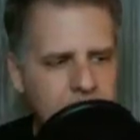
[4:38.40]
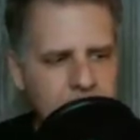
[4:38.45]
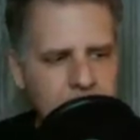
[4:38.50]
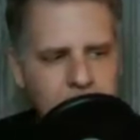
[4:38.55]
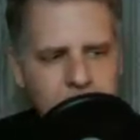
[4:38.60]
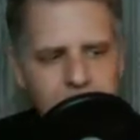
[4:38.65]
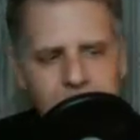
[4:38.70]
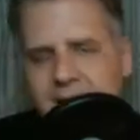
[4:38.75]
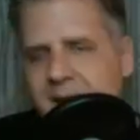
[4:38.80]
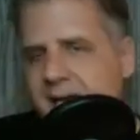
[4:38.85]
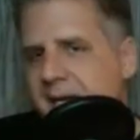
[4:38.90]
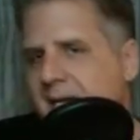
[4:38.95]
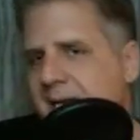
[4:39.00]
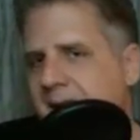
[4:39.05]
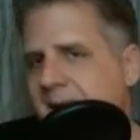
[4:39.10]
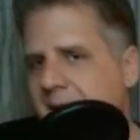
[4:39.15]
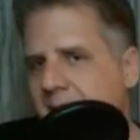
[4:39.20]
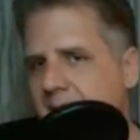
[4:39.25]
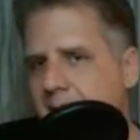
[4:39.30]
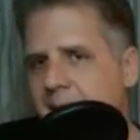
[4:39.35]
related
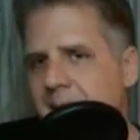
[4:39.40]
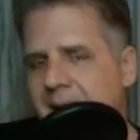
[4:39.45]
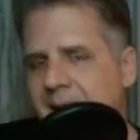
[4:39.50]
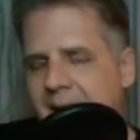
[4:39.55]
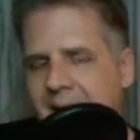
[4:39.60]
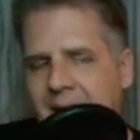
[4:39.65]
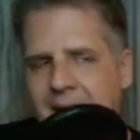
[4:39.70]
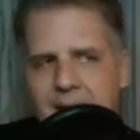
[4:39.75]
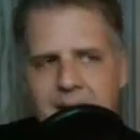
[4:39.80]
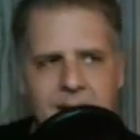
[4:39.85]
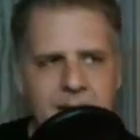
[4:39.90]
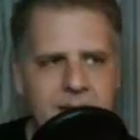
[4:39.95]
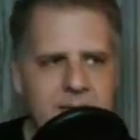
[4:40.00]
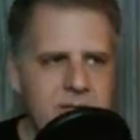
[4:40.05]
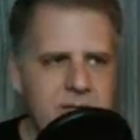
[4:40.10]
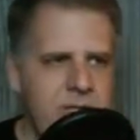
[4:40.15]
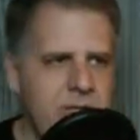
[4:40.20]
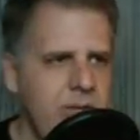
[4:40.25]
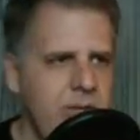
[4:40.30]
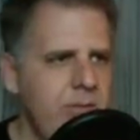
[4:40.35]
to gaming
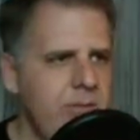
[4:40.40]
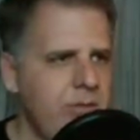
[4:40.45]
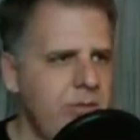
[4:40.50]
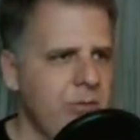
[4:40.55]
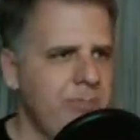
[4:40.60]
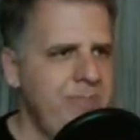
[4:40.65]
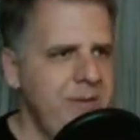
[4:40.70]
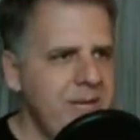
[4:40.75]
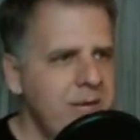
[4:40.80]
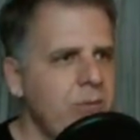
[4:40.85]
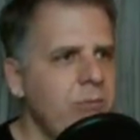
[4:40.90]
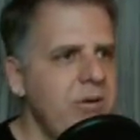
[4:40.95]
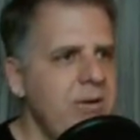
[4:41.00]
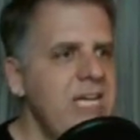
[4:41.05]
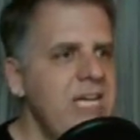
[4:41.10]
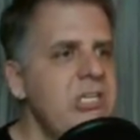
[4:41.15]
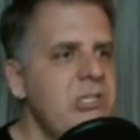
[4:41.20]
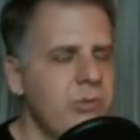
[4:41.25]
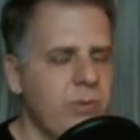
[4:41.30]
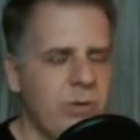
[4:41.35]
and to to be a
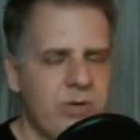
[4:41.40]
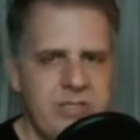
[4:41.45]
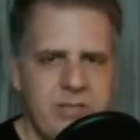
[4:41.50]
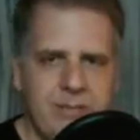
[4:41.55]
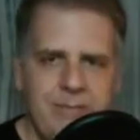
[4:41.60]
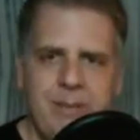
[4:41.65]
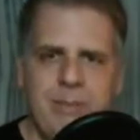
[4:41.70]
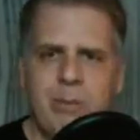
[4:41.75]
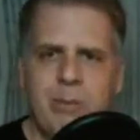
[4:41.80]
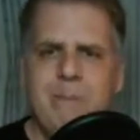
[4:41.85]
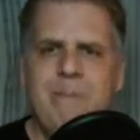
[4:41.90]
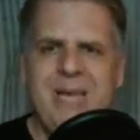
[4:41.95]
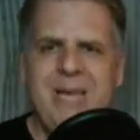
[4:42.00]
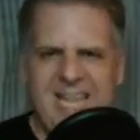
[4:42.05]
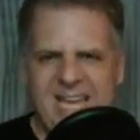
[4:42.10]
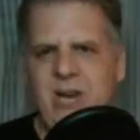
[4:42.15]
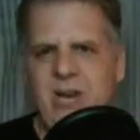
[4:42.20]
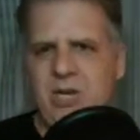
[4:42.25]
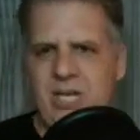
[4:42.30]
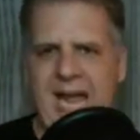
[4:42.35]
resource to people and
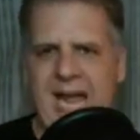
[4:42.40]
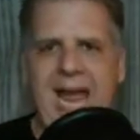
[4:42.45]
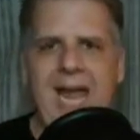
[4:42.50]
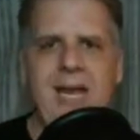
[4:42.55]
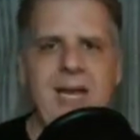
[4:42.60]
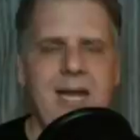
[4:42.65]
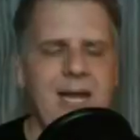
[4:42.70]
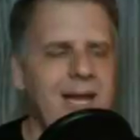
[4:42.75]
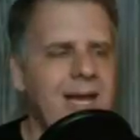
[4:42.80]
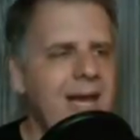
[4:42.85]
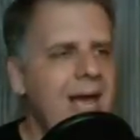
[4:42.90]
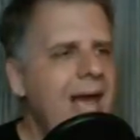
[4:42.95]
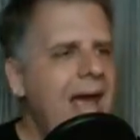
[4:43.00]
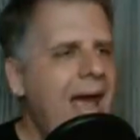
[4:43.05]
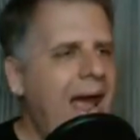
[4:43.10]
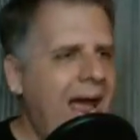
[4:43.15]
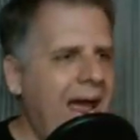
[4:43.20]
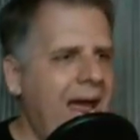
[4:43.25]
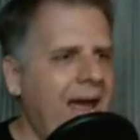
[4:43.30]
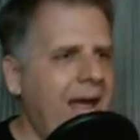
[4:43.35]
be entertaining
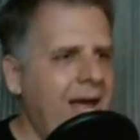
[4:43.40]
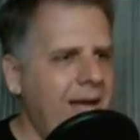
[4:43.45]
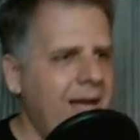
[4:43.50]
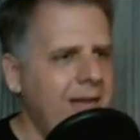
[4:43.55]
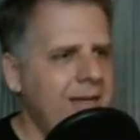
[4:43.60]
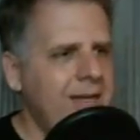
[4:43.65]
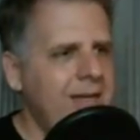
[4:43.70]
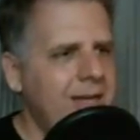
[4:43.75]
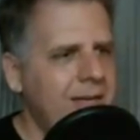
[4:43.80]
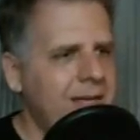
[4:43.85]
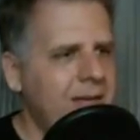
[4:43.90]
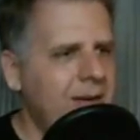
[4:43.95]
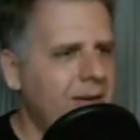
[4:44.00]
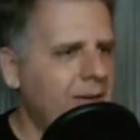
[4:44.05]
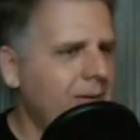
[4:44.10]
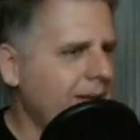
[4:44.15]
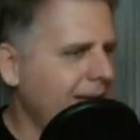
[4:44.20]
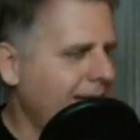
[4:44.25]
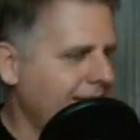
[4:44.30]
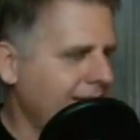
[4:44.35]
and you
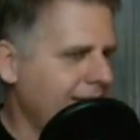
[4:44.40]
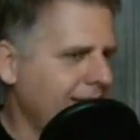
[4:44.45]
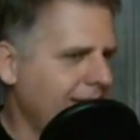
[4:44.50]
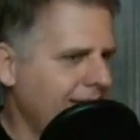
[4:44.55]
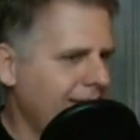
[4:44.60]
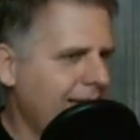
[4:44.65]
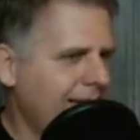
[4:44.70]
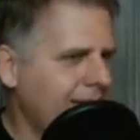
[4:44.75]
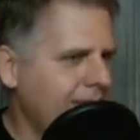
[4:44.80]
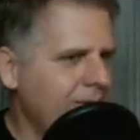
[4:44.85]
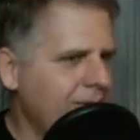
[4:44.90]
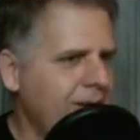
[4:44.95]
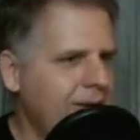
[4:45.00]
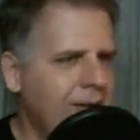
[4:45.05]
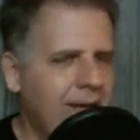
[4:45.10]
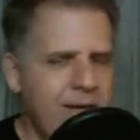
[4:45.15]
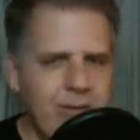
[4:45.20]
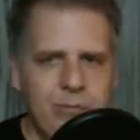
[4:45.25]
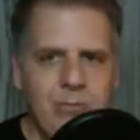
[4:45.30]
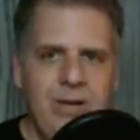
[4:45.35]
know and and like
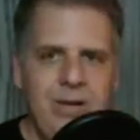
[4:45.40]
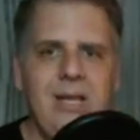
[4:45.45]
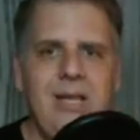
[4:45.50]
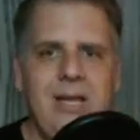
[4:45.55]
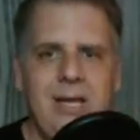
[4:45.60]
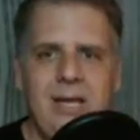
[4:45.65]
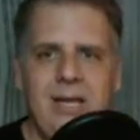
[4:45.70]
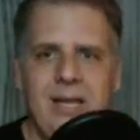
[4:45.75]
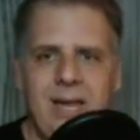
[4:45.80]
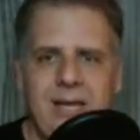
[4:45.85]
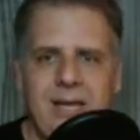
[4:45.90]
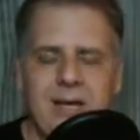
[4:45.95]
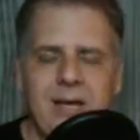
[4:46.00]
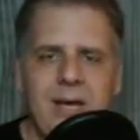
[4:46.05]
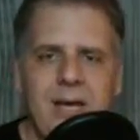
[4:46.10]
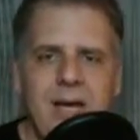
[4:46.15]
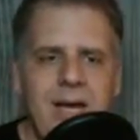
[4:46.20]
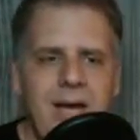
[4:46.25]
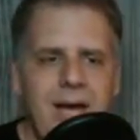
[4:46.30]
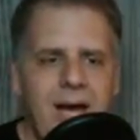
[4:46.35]
and like really like
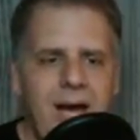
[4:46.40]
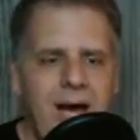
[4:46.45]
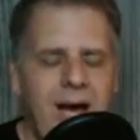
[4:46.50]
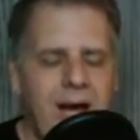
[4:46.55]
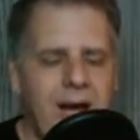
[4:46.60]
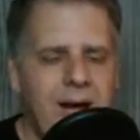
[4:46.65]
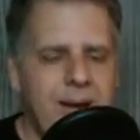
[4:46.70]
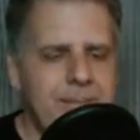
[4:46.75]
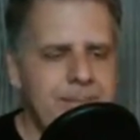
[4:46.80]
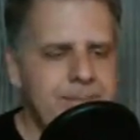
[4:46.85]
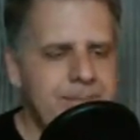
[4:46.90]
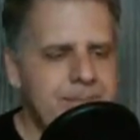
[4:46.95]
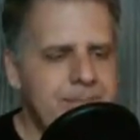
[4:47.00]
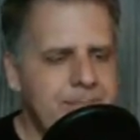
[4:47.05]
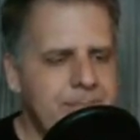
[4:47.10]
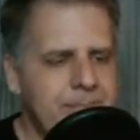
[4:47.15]
um